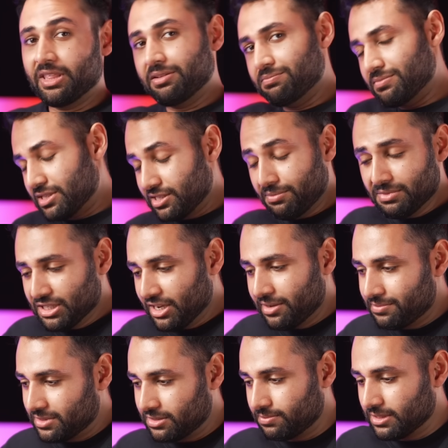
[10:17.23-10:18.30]
then
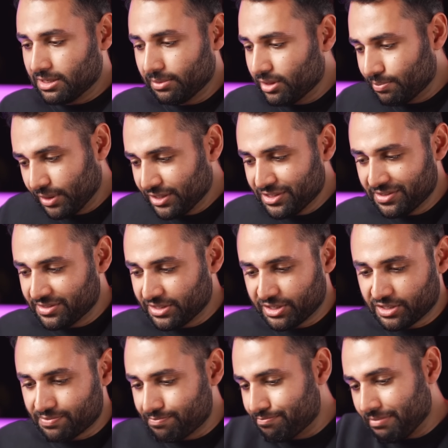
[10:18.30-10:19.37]
sometimes some of the buttons are
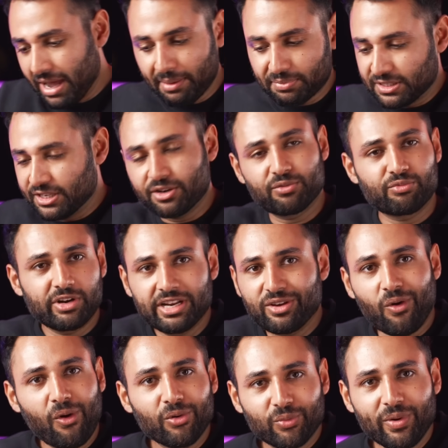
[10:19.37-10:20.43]
just mapped in a really
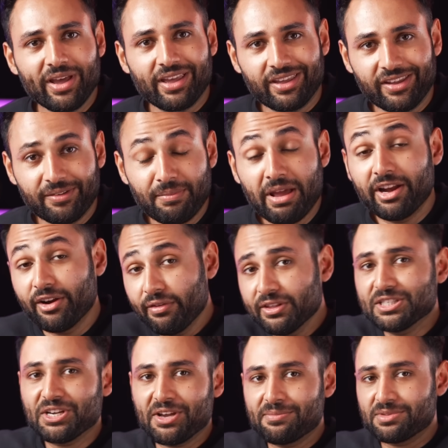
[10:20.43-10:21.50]
odd way. And in other
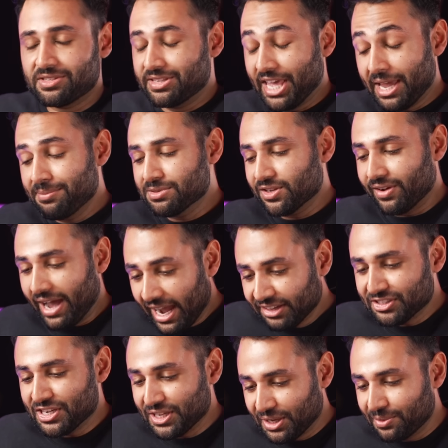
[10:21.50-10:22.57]
times, games are
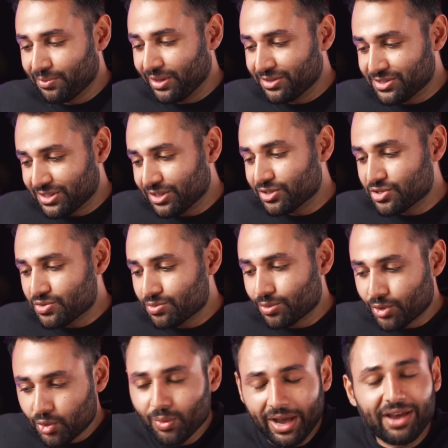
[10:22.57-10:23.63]
actually convinced that
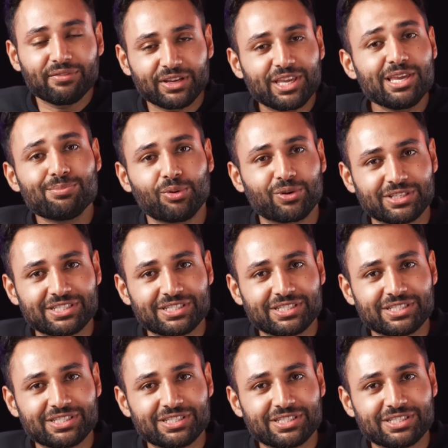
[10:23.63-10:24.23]
you have a keyboard